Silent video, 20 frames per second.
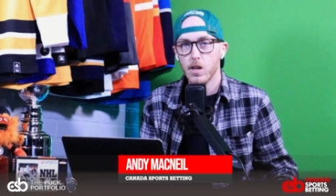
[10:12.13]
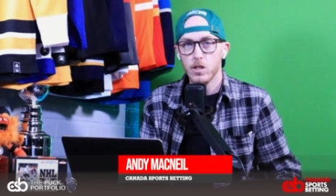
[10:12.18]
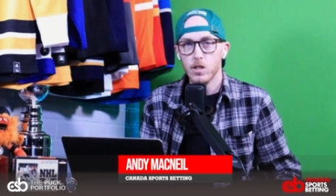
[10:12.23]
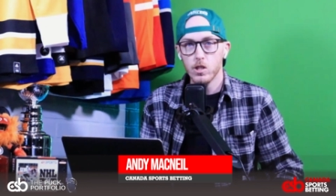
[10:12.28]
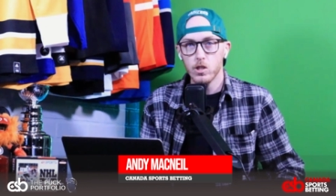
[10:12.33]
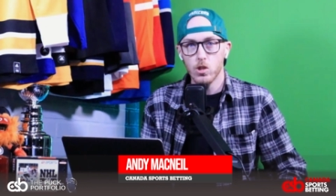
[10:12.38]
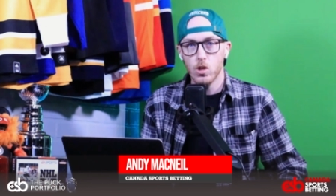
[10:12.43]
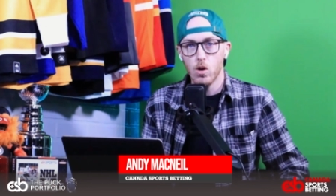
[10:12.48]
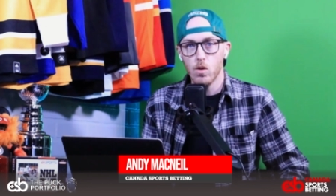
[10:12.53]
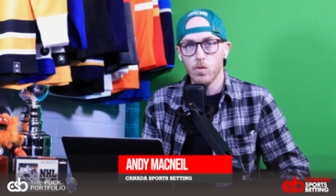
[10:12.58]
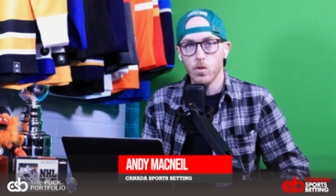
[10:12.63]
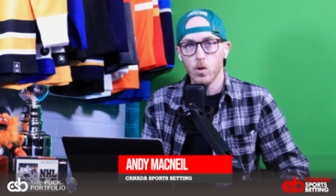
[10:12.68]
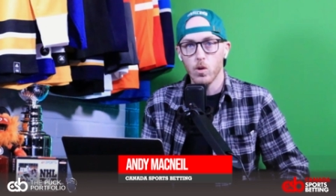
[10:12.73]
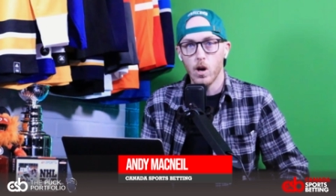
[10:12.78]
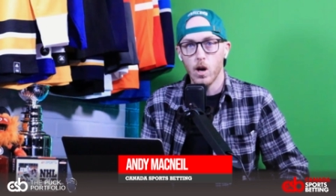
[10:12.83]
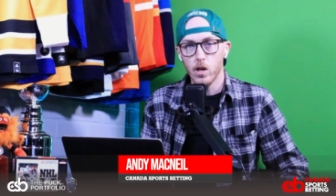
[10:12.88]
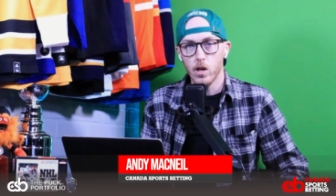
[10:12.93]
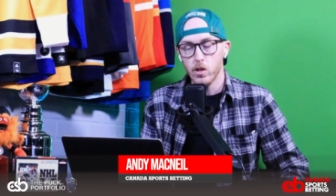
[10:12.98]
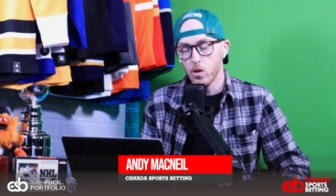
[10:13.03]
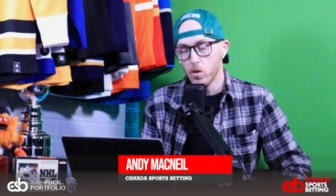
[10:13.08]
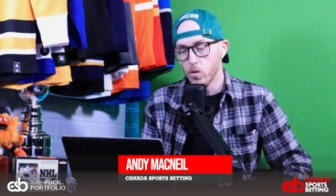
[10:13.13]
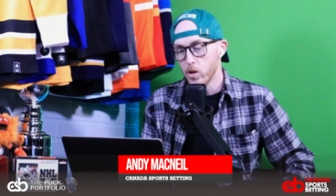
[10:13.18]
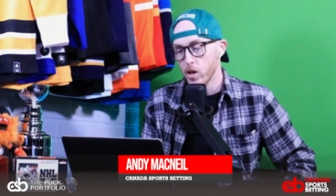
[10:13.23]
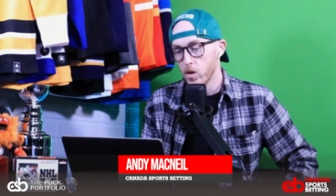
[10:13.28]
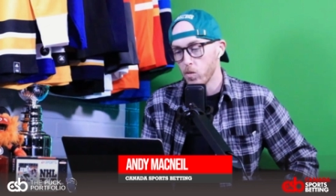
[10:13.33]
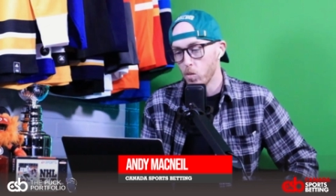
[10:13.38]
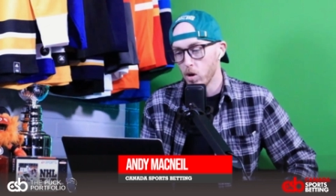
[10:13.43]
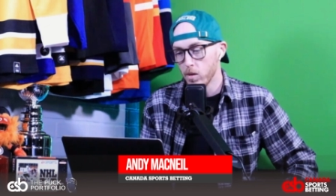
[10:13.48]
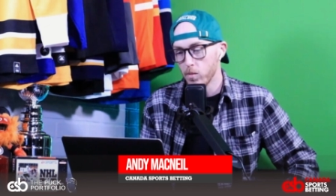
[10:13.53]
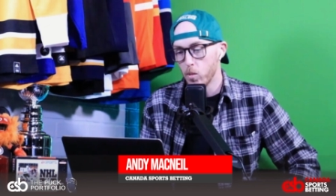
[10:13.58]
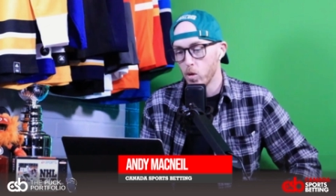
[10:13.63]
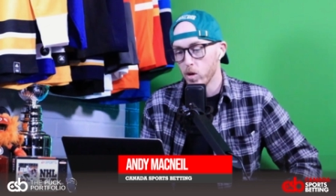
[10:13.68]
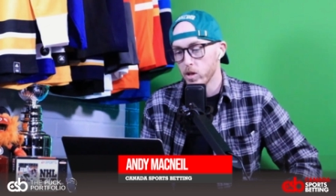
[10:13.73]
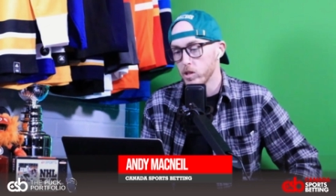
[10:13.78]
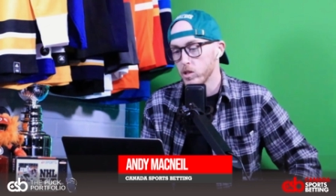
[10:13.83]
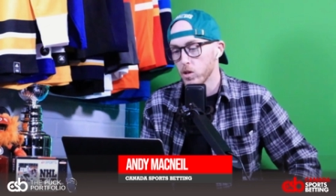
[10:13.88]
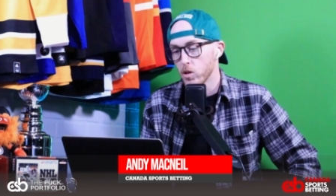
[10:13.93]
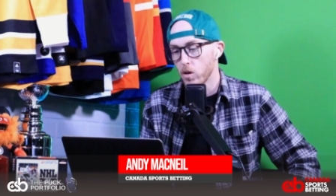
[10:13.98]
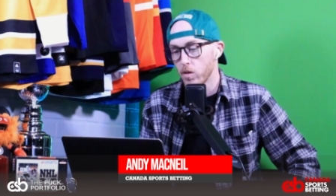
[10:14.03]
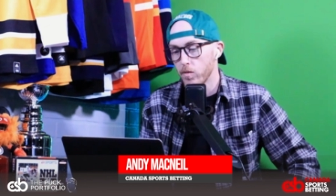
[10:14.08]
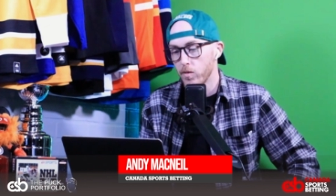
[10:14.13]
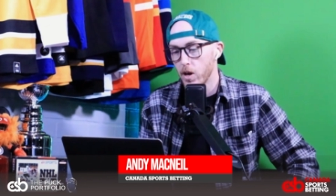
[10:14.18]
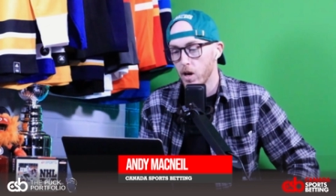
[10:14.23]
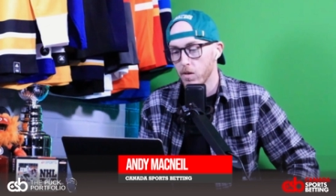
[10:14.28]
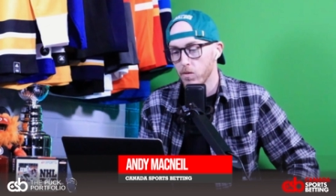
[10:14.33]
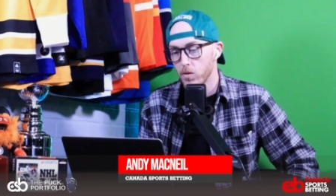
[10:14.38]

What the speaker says: just over a unit, 1.05